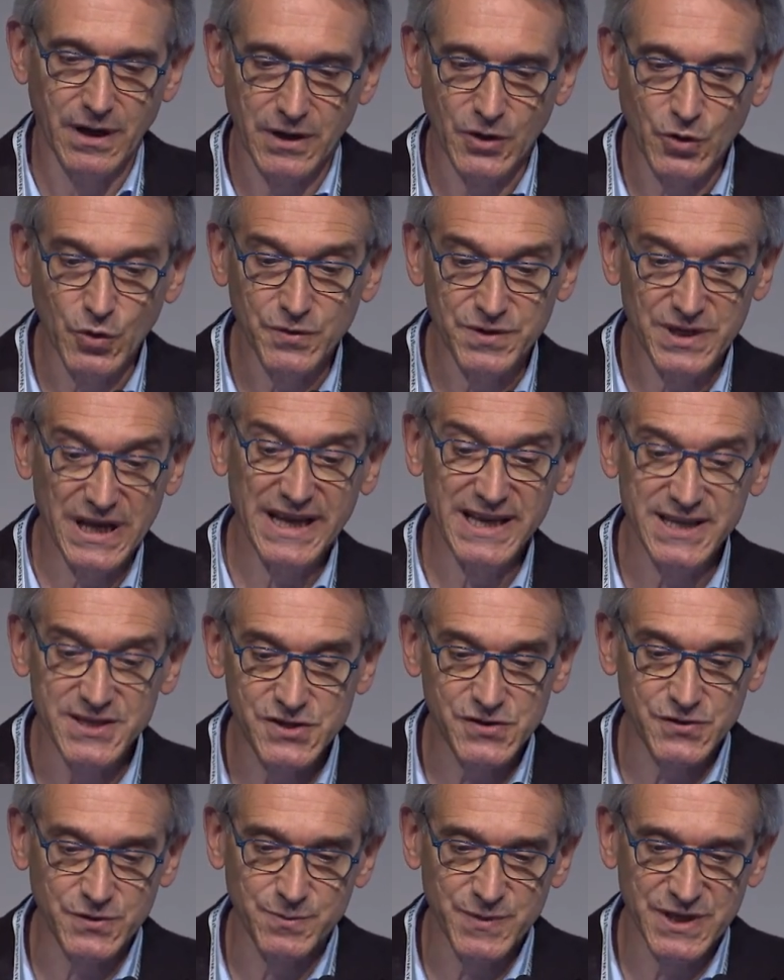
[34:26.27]
good
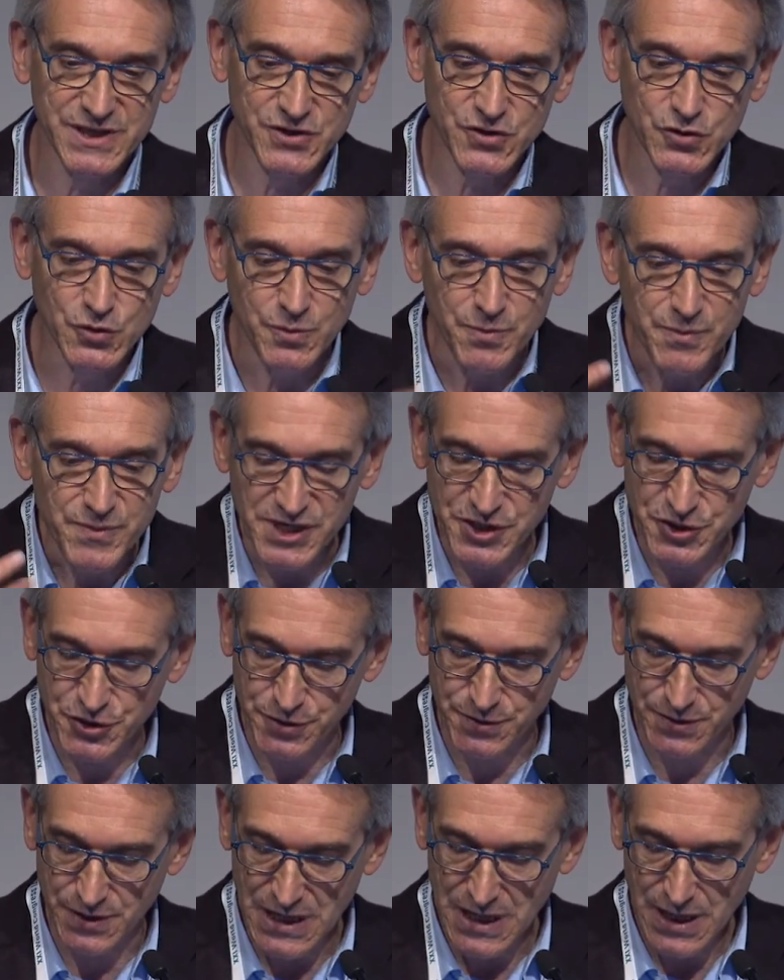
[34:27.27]
instruments to
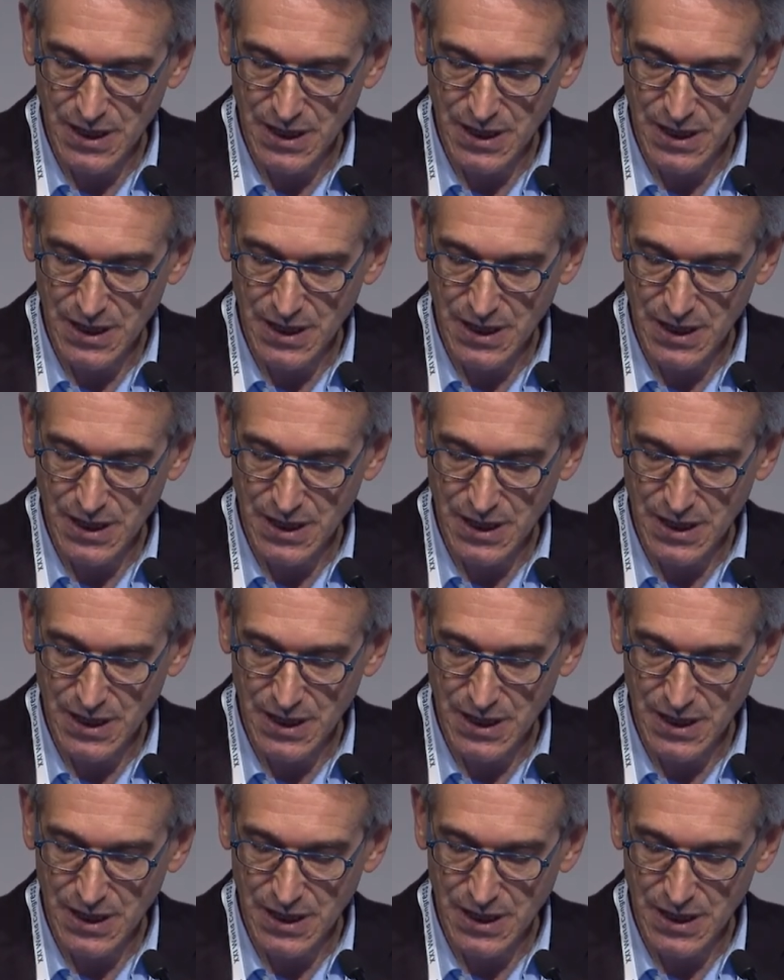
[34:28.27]
measure